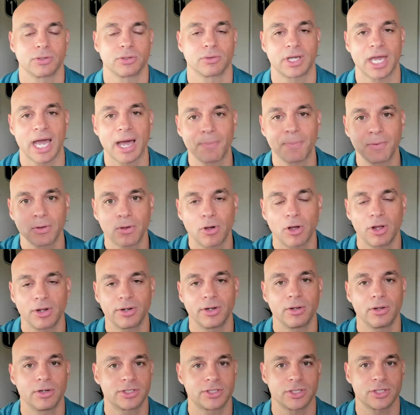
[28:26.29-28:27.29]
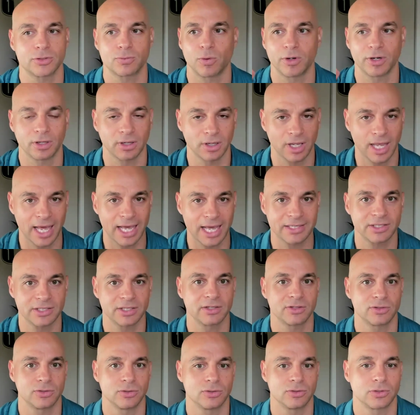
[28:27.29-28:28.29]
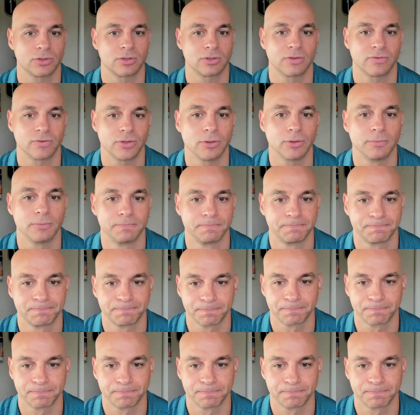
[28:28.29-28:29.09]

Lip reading: So capital call notice is one of the last things you sort of do.